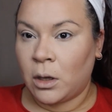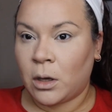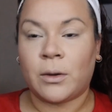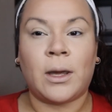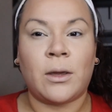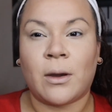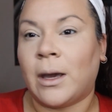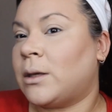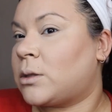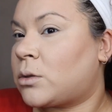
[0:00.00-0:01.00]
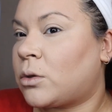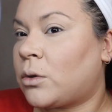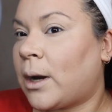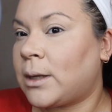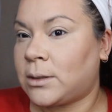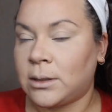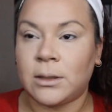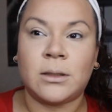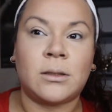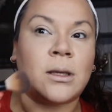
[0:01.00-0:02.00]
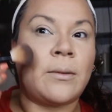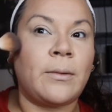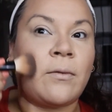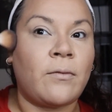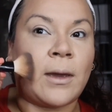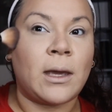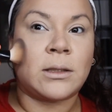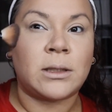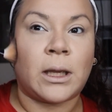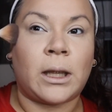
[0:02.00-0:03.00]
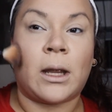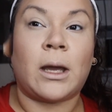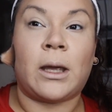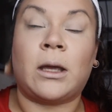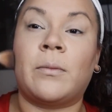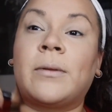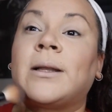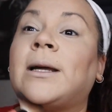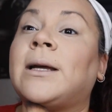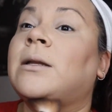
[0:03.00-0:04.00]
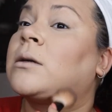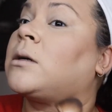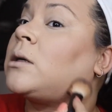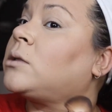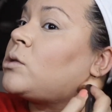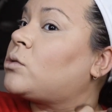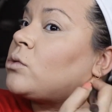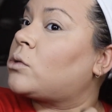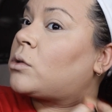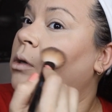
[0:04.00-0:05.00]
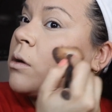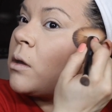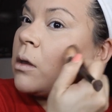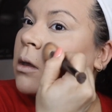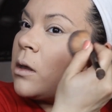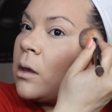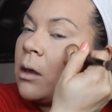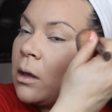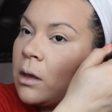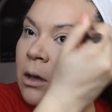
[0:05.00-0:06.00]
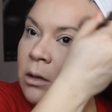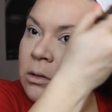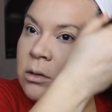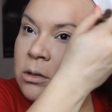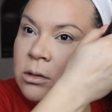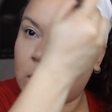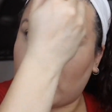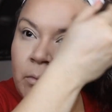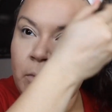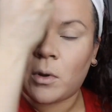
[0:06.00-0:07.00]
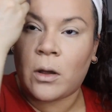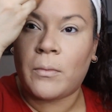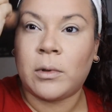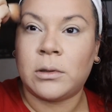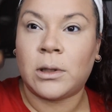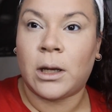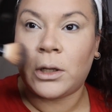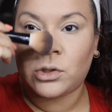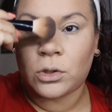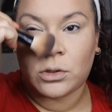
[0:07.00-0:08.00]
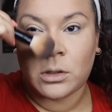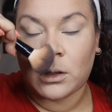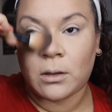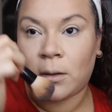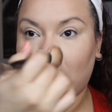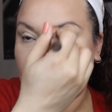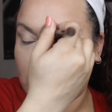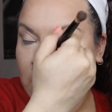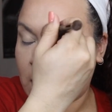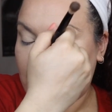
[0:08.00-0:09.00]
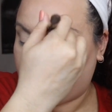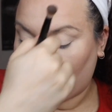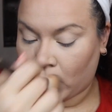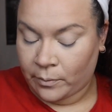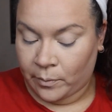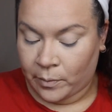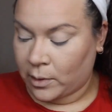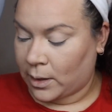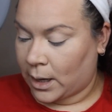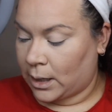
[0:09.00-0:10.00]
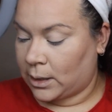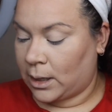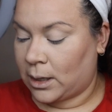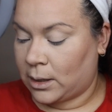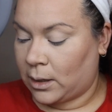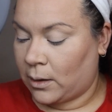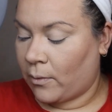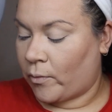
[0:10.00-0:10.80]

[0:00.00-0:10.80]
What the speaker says: Okay, you guys, so I did set my face and I applied contour and some blush. I have not applied any